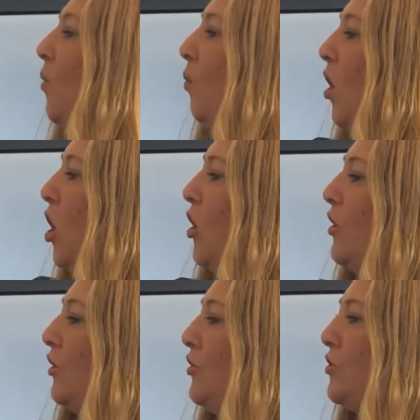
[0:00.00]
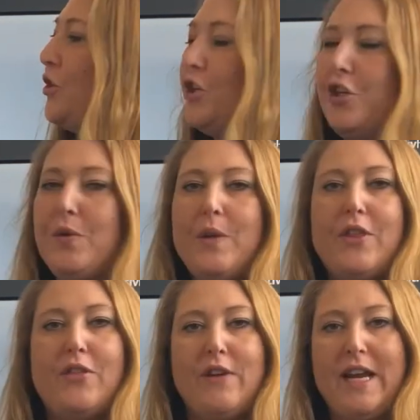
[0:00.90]
1, 2,
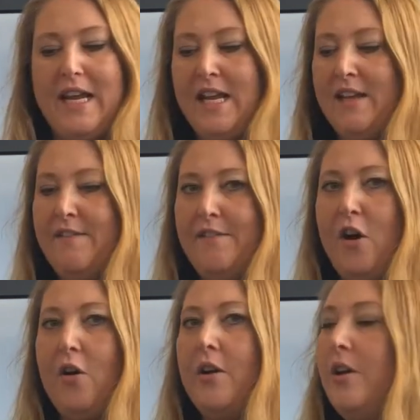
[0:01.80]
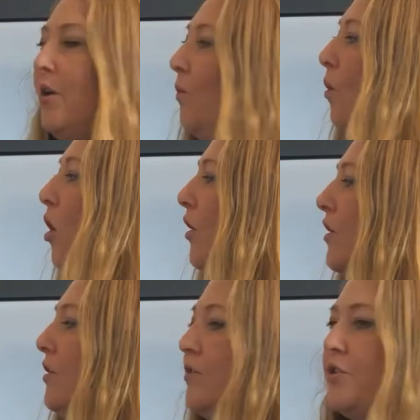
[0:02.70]
3, 4. 1,
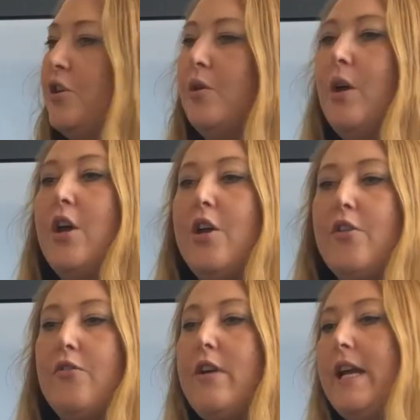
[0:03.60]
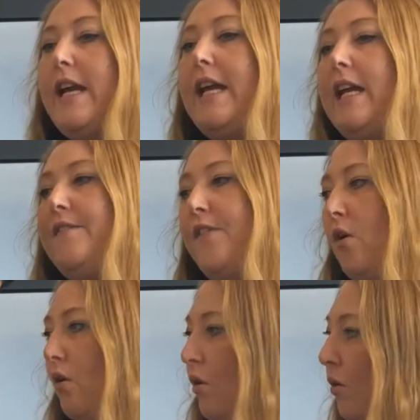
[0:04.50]
2, 3,
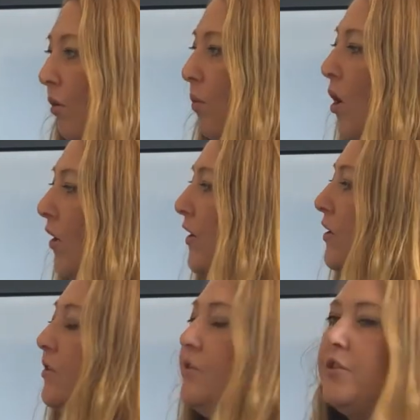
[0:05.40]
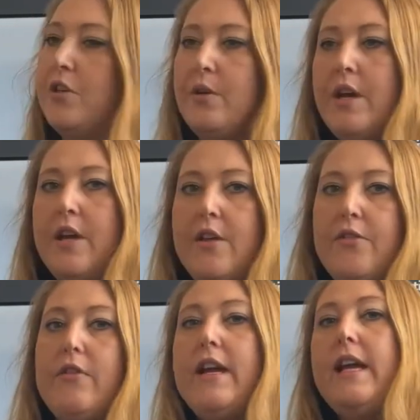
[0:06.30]
4. 1, 2,
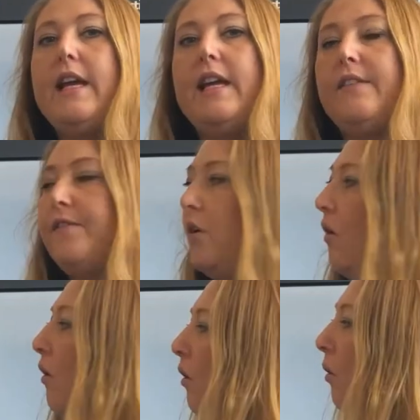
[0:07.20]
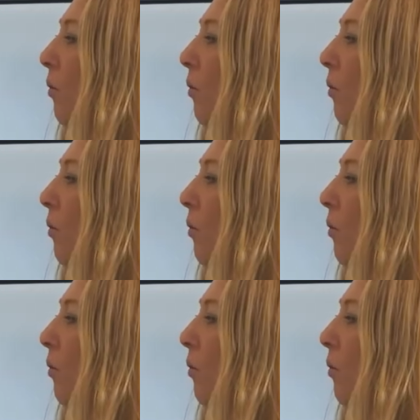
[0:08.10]
3, 4.